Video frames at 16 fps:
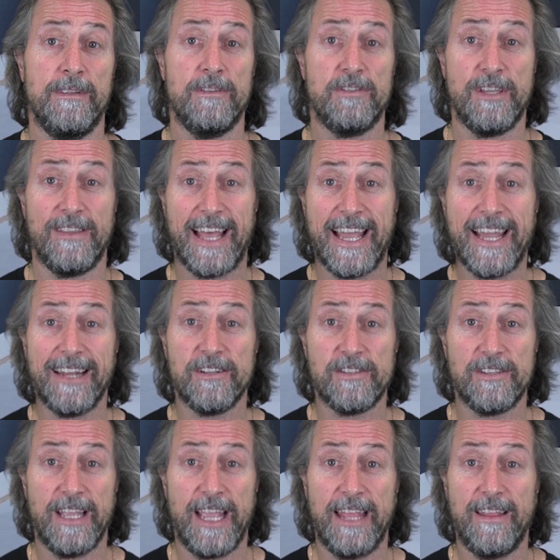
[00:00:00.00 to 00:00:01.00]
so they
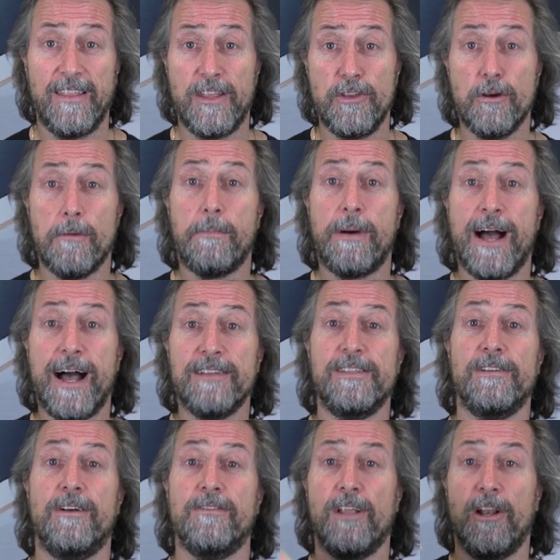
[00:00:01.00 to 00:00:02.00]
understand and then you're
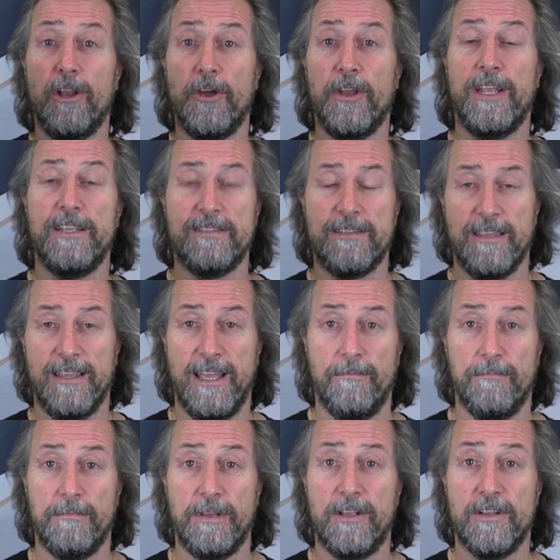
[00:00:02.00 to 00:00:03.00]
passing on the learnings to
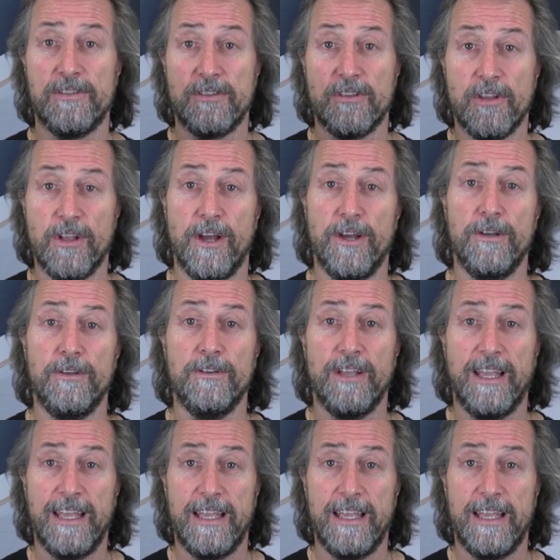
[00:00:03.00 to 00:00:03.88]
them because no